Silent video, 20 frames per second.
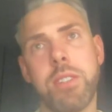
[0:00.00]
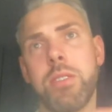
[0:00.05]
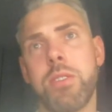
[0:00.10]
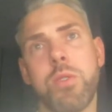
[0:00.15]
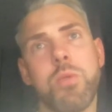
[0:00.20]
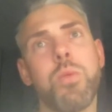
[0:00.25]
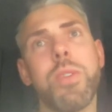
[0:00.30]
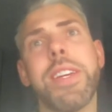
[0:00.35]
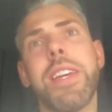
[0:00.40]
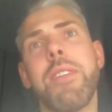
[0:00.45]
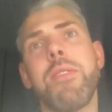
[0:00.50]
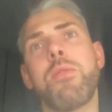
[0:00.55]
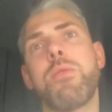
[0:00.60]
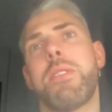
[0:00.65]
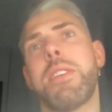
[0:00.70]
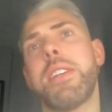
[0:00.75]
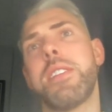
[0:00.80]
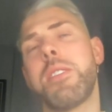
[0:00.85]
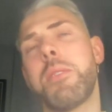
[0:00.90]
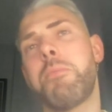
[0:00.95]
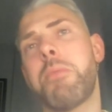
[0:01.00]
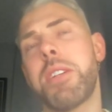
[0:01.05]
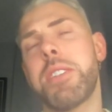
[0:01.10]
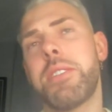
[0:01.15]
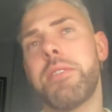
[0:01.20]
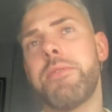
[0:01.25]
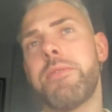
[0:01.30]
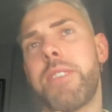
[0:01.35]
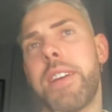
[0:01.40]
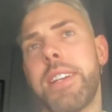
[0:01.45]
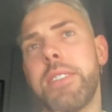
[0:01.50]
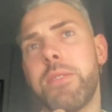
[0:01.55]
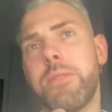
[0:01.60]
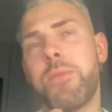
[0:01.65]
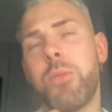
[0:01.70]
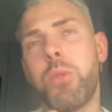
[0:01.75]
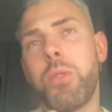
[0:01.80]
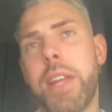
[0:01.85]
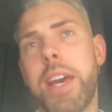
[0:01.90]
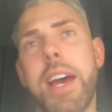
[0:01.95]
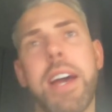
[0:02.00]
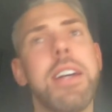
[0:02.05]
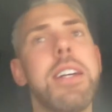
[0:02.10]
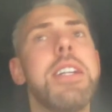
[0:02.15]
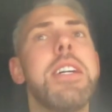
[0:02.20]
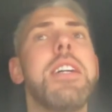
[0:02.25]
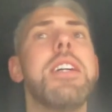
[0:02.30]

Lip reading: So I just want to give credit to Preston fans for that.